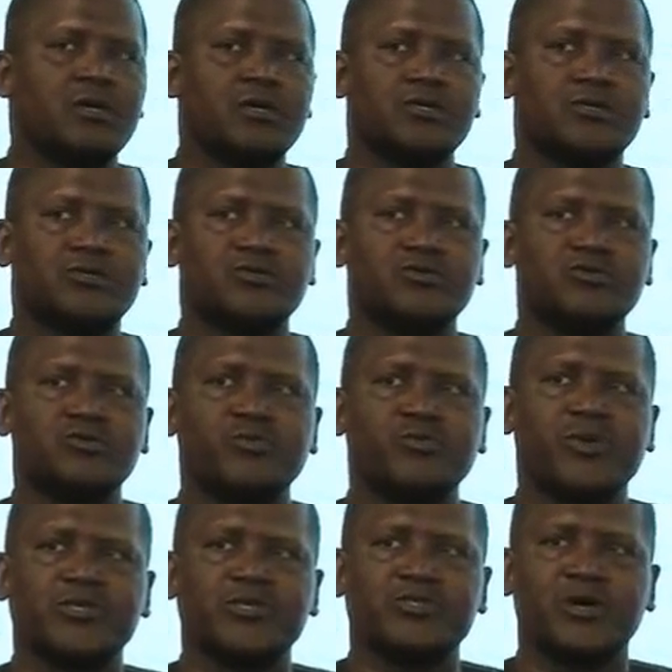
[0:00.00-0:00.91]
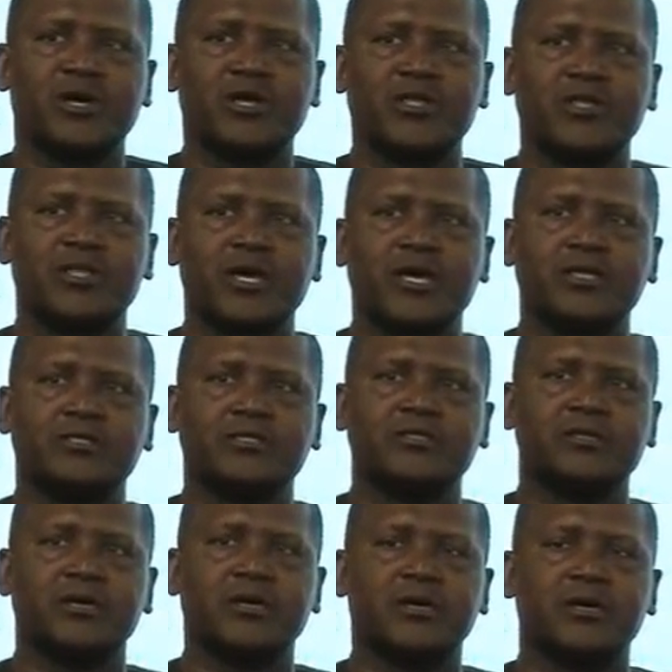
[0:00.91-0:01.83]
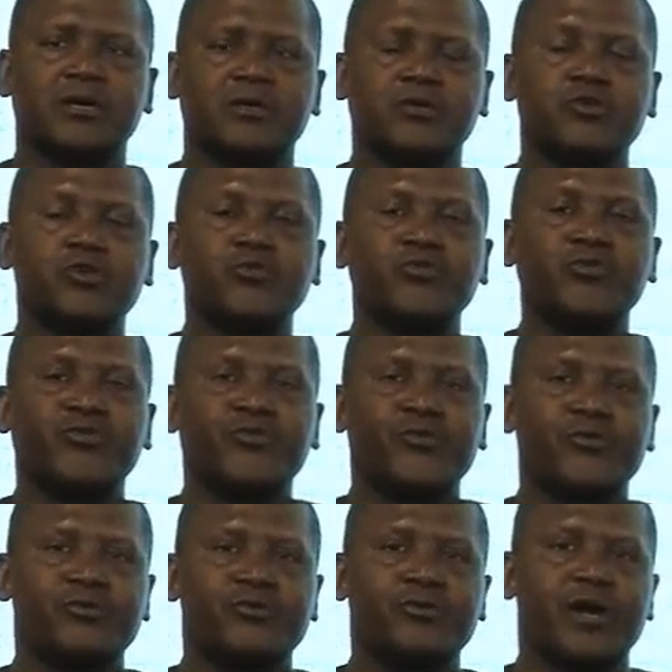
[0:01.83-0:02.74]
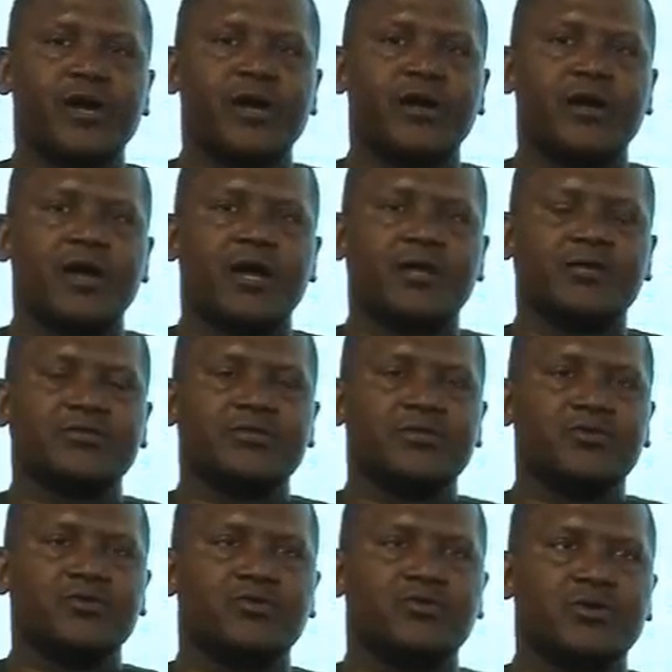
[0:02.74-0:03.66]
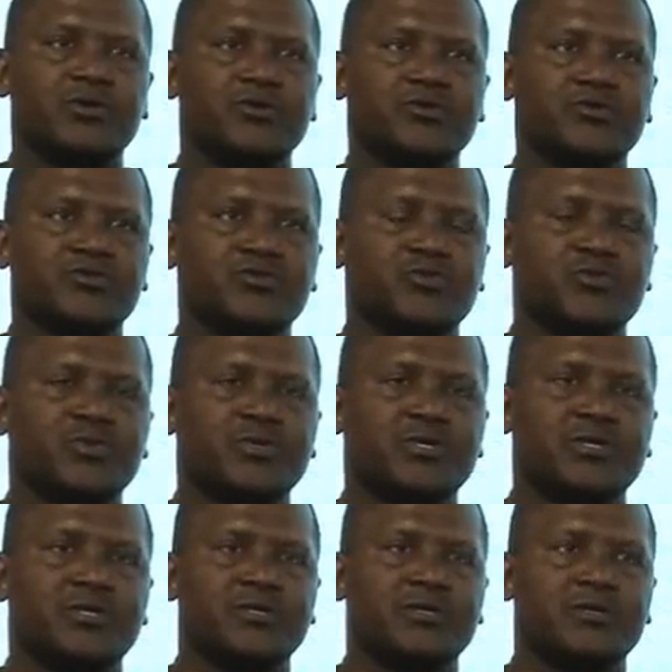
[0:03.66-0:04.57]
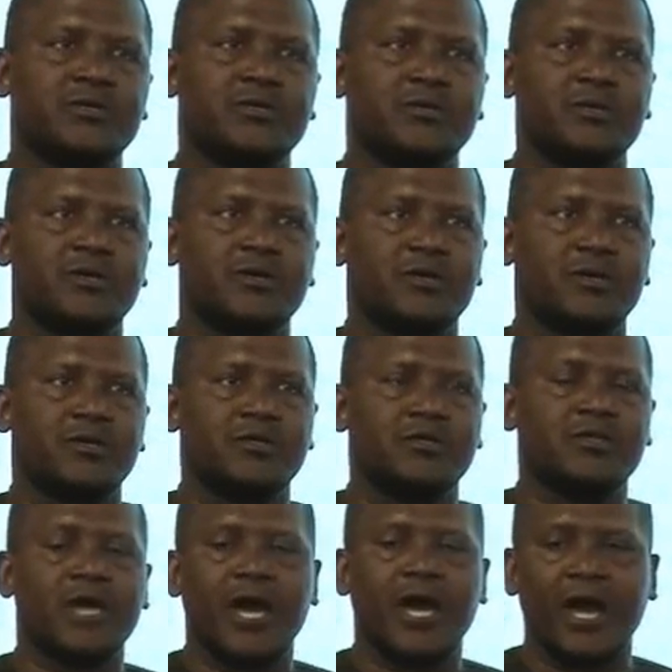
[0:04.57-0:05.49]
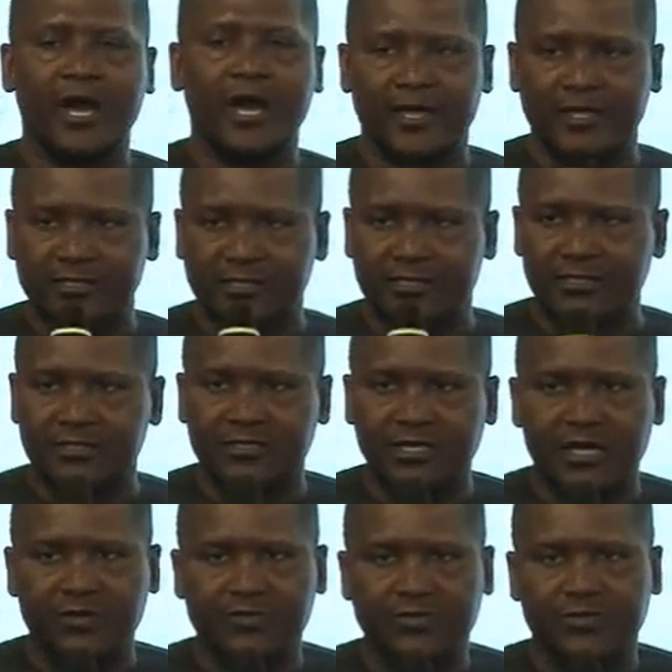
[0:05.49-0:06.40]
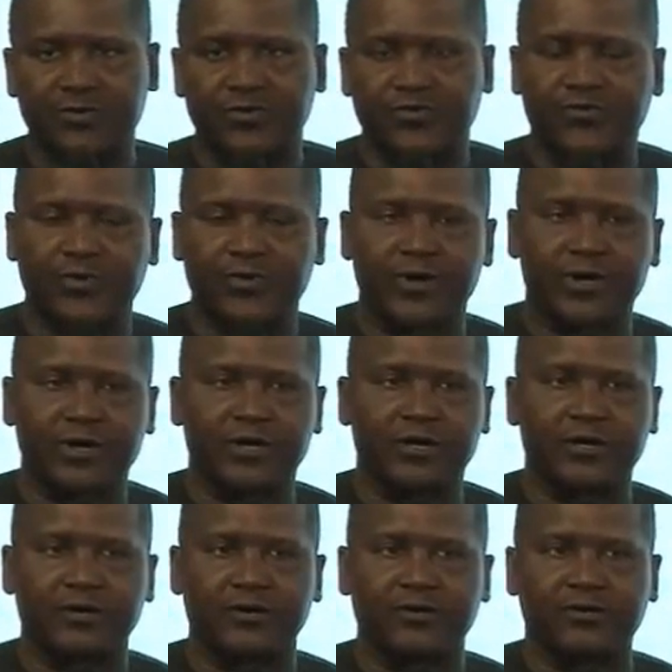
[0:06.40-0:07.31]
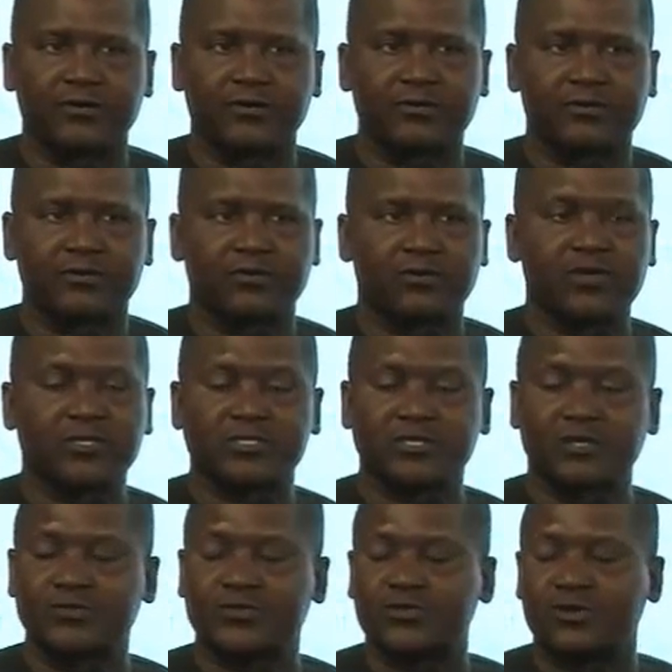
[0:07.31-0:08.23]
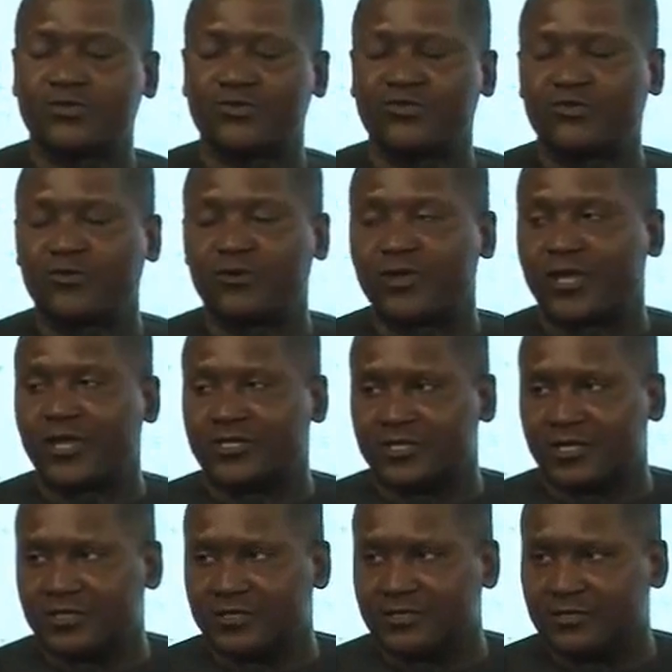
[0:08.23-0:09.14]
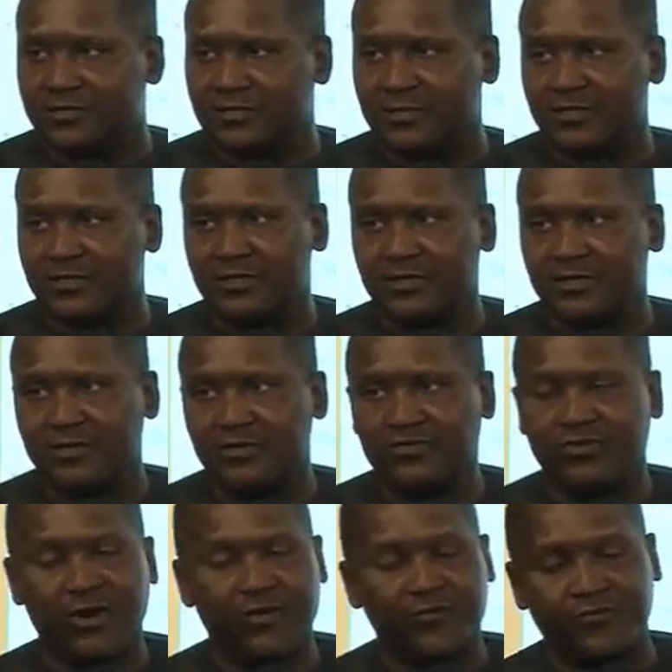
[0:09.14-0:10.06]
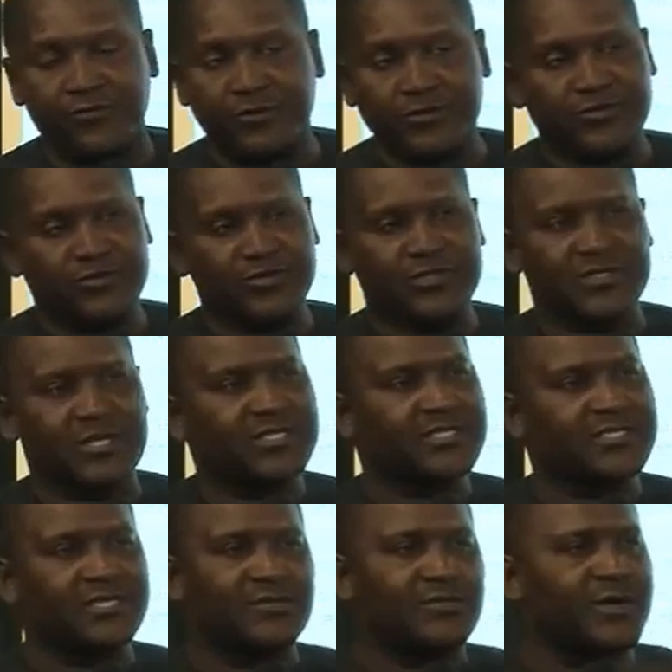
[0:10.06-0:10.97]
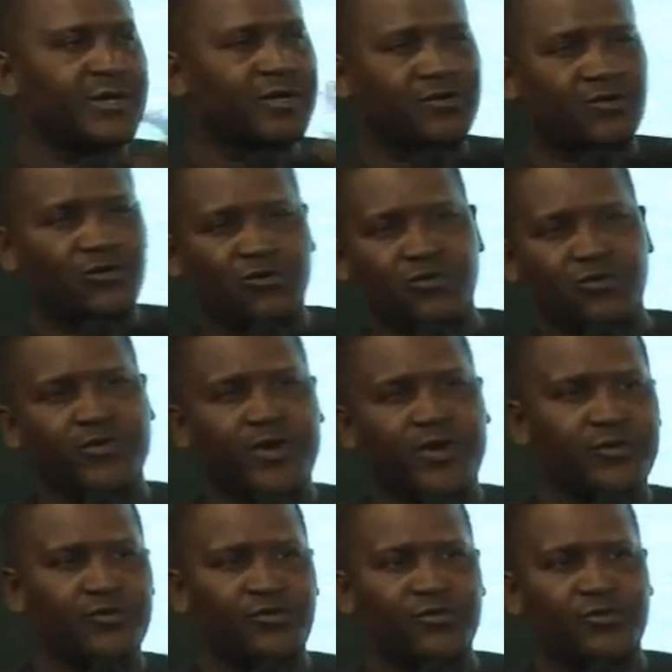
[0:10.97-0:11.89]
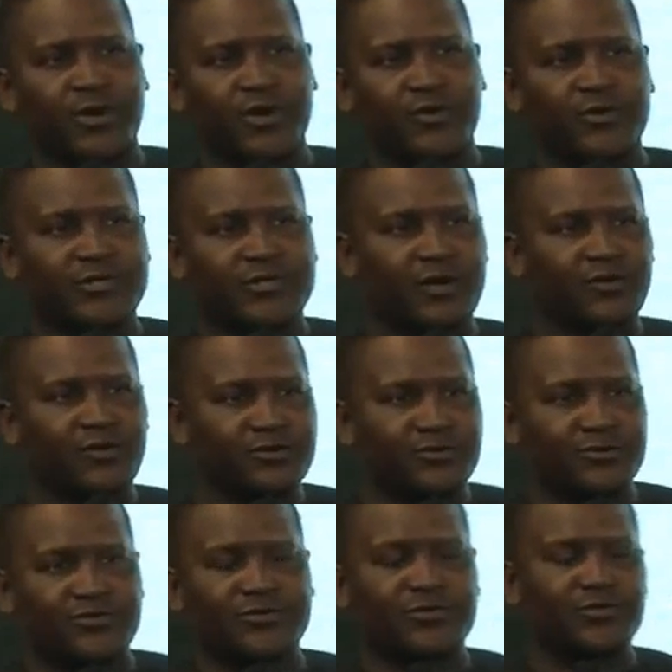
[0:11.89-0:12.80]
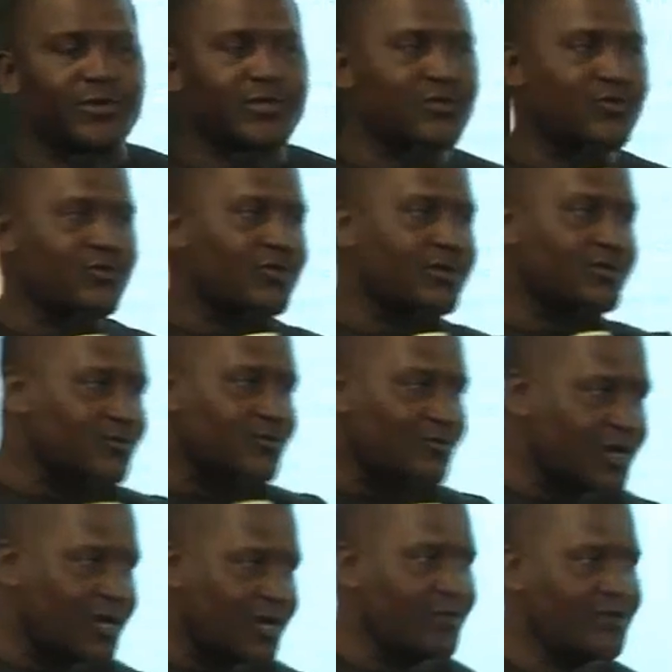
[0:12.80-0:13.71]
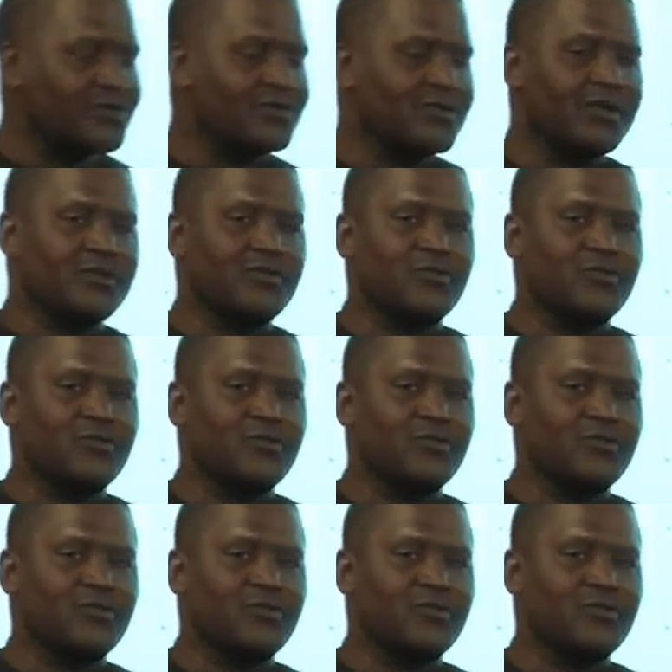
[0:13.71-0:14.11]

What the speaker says: is to make sure that, you know, before, actually, we used to be the highest in terms of consumption of foreign exchange. We have fought with central bank over and over, what are we doing with money? We want to look at what we